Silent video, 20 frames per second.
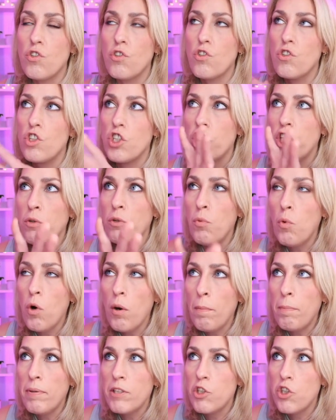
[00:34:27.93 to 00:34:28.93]
She
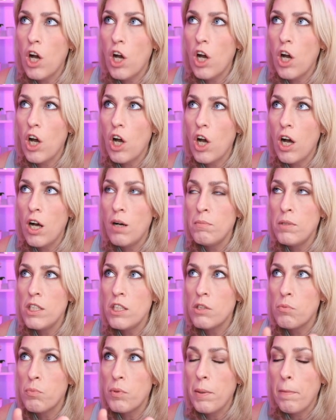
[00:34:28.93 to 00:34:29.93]
wore pajamas
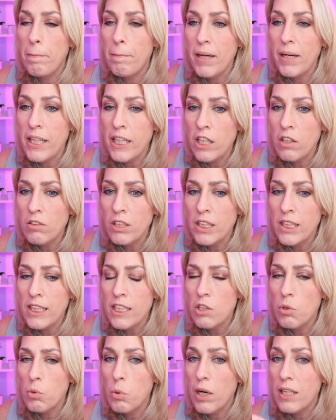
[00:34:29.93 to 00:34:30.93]
with a bunny on it,
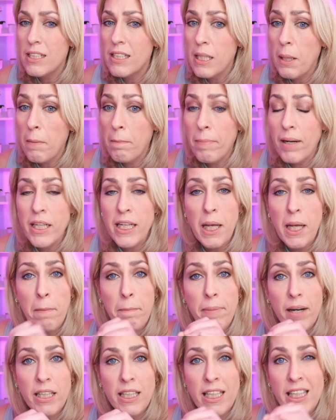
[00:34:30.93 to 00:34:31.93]
or I see a bunny. A
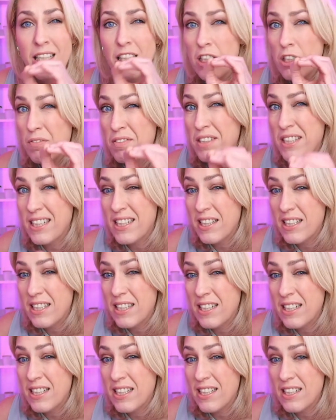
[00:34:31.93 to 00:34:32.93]
bunny is
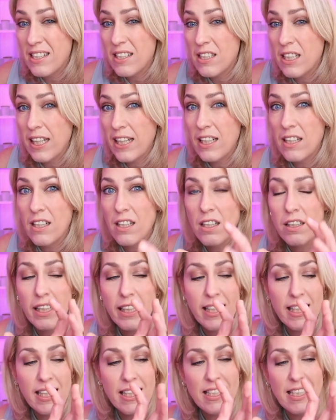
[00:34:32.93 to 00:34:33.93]
like
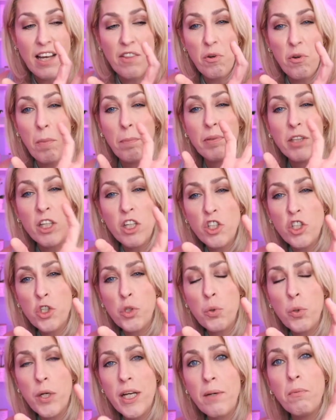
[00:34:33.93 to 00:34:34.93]
it's either a plush
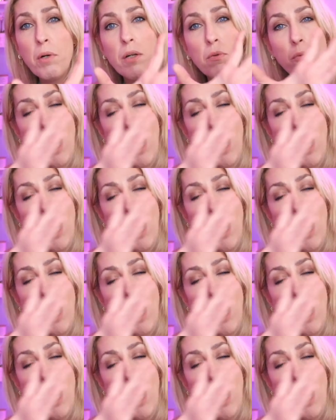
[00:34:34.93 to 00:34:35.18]
toy.